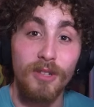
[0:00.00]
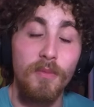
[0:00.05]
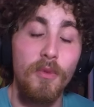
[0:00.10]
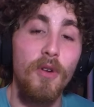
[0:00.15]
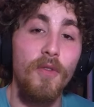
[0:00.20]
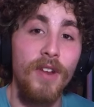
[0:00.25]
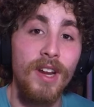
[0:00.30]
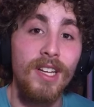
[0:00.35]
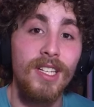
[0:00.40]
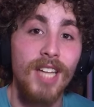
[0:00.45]

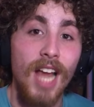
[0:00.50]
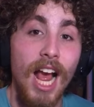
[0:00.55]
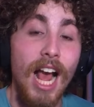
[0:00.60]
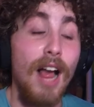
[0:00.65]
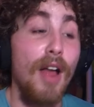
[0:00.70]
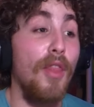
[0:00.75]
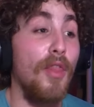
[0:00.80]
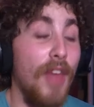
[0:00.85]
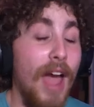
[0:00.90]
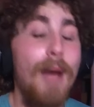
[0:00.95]
movies?
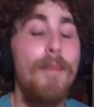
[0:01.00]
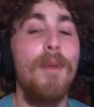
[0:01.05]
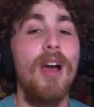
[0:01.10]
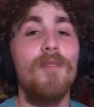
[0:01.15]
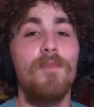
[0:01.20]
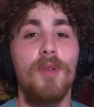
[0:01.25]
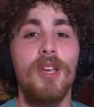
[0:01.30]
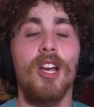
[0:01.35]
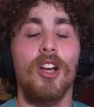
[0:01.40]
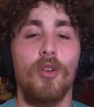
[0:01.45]
That
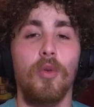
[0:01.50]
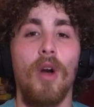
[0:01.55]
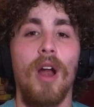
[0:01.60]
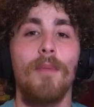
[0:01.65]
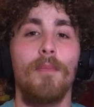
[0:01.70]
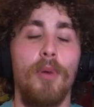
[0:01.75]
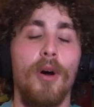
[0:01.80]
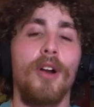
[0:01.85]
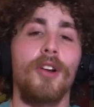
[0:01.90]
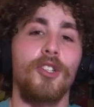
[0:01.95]
might be a
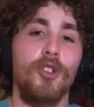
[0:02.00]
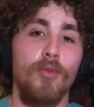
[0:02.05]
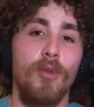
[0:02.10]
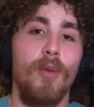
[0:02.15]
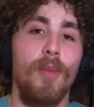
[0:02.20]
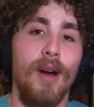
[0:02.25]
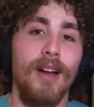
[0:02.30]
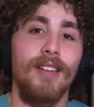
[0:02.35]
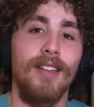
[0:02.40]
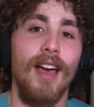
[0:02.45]
crime
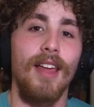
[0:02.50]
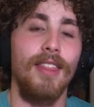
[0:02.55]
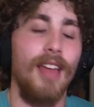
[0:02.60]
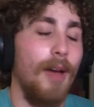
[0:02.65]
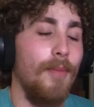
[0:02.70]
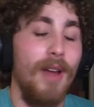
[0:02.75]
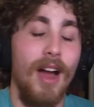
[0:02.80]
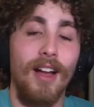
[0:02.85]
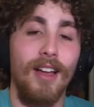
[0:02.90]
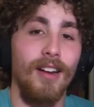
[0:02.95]
punishable by death.
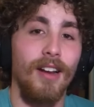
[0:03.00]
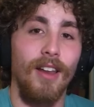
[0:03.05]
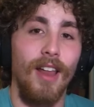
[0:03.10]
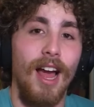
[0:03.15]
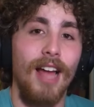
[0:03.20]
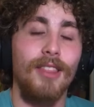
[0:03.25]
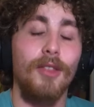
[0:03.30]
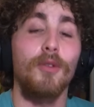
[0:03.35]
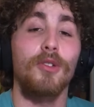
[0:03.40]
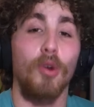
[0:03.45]
I'm not gonna
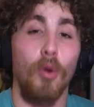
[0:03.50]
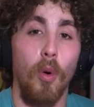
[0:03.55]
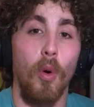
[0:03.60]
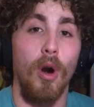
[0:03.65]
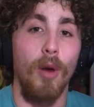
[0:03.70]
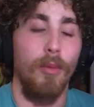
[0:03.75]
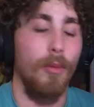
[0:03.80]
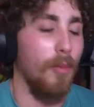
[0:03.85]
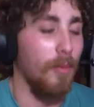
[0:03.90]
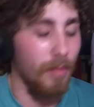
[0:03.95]
lie, those are
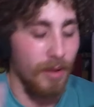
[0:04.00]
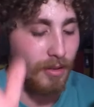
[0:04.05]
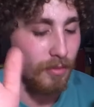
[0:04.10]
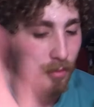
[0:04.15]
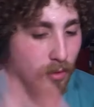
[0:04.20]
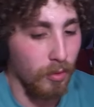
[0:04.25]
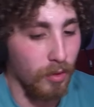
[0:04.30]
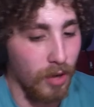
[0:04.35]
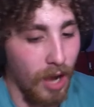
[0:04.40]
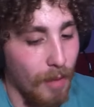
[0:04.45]
horrible, but
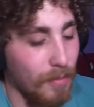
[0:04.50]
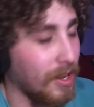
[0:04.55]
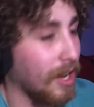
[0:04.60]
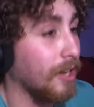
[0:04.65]
I'm getting